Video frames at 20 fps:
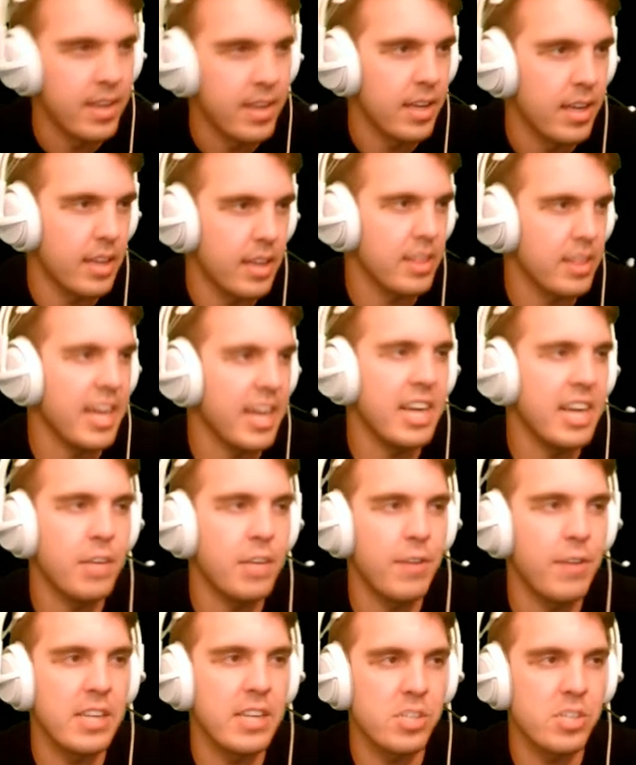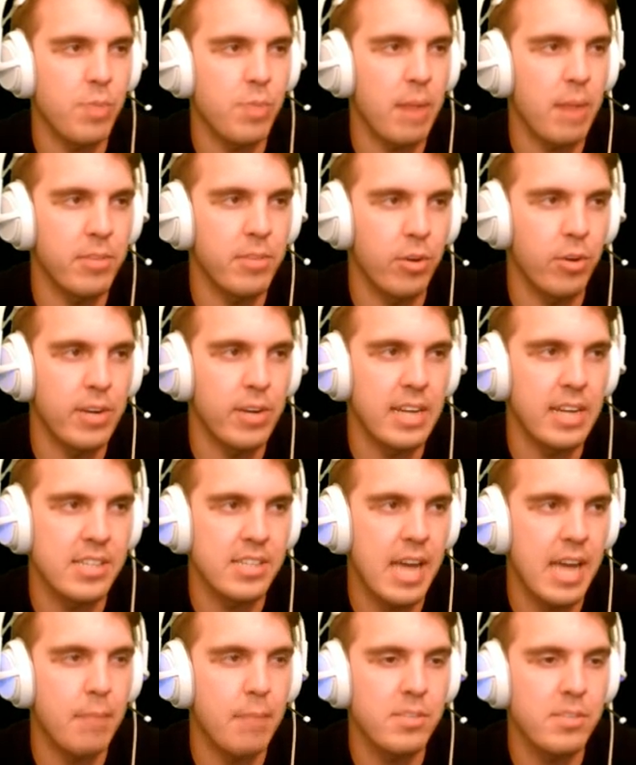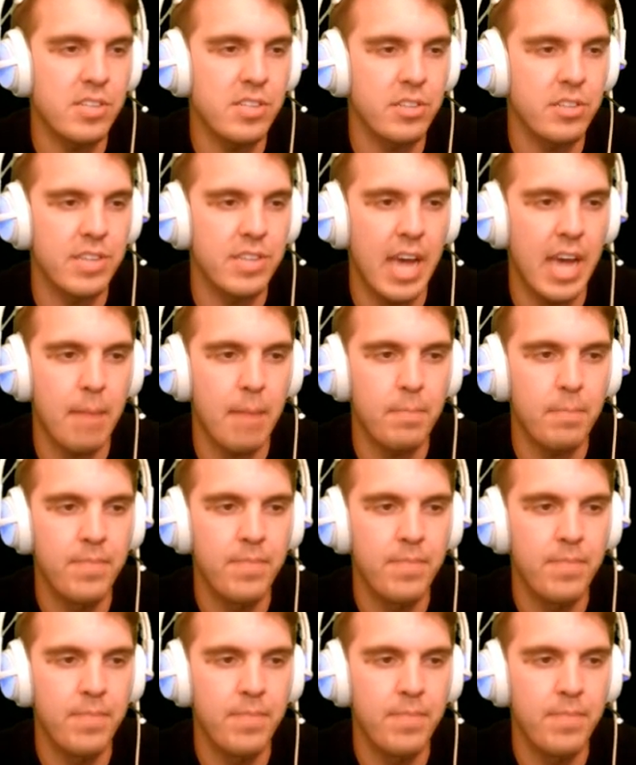A laning phase is probably going on. Top is still top.